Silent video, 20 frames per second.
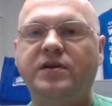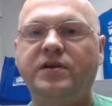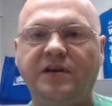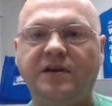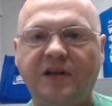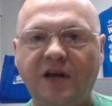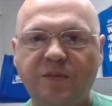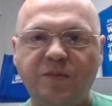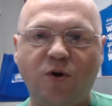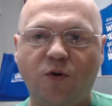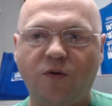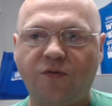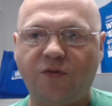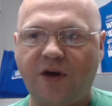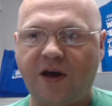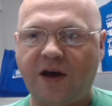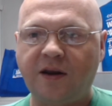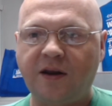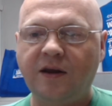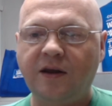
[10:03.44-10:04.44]
a demo of
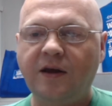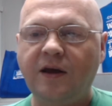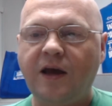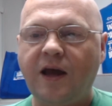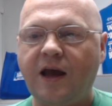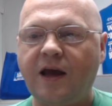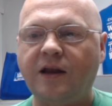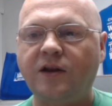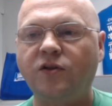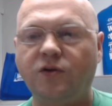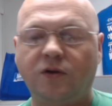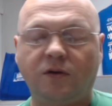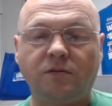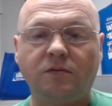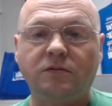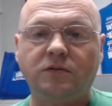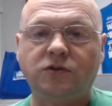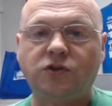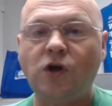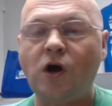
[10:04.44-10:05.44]
that, and
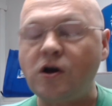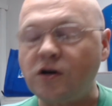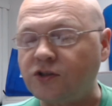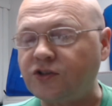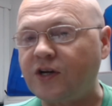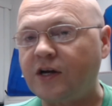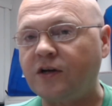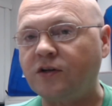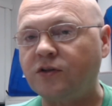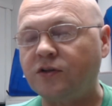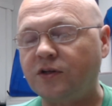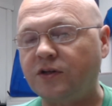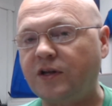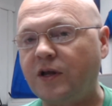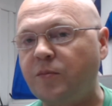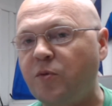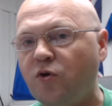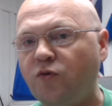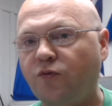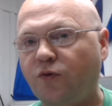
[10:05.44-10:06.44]
the
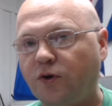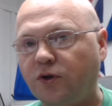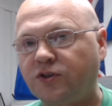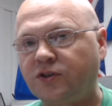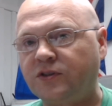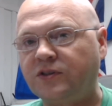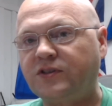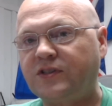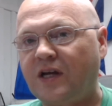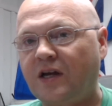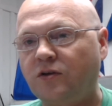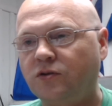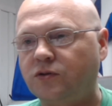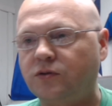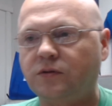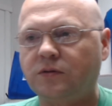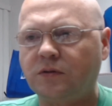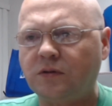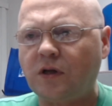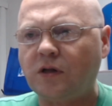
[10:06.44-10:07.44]
demo version sounds
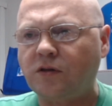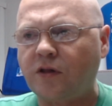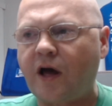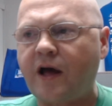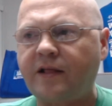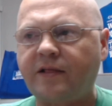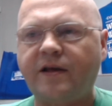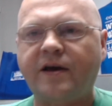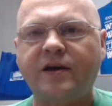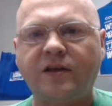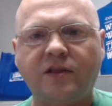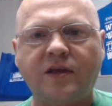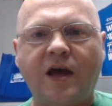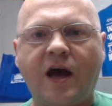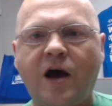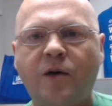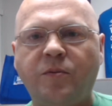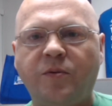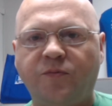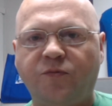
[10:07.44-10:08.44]
a lot like the
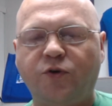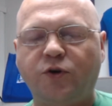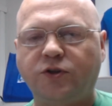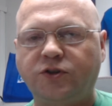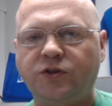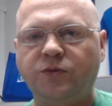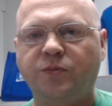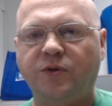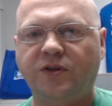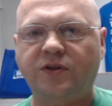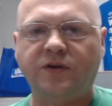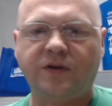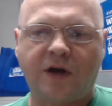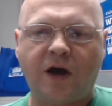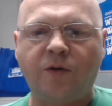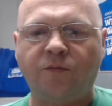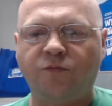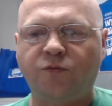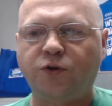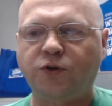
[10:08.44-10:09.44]
album version, but the
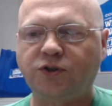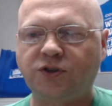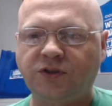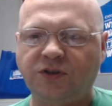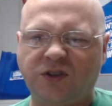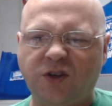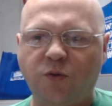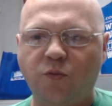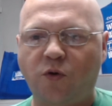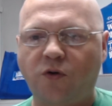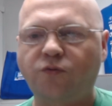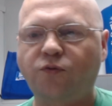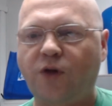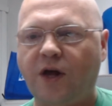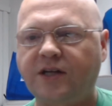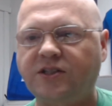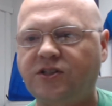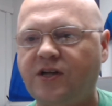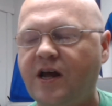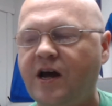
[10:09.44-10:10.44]
album version is a little more
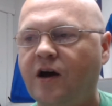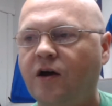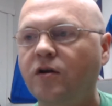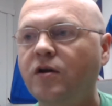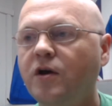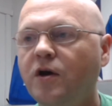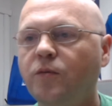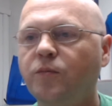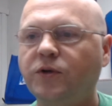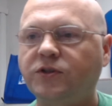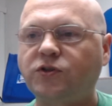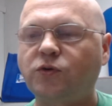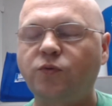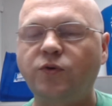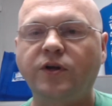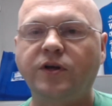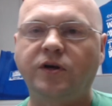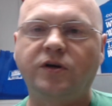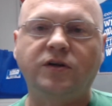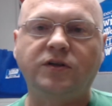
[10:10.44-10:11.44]
fleshed out. But it's a
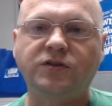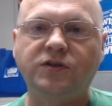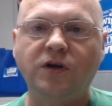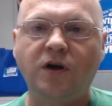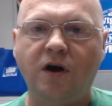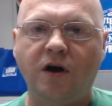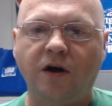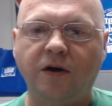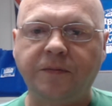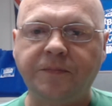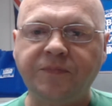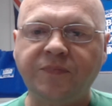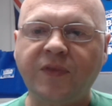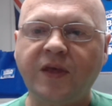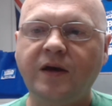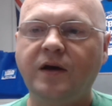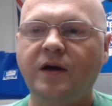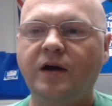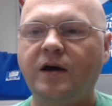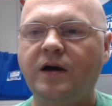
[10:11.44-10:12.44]
really good song.
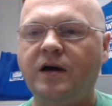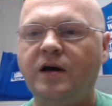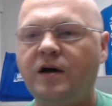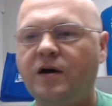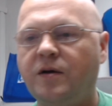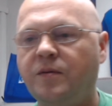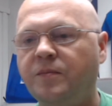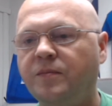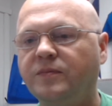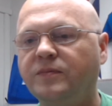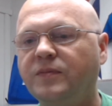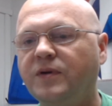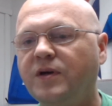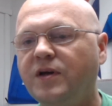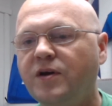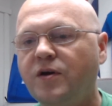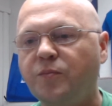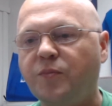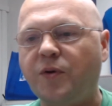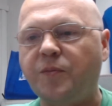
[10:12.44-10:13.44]

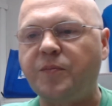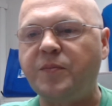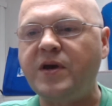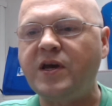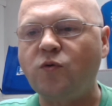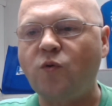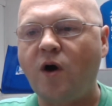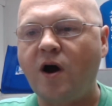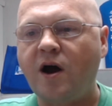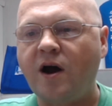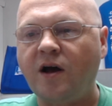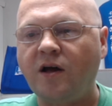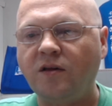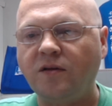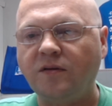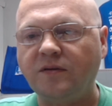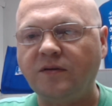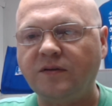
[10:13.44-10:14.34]
But meanwhile,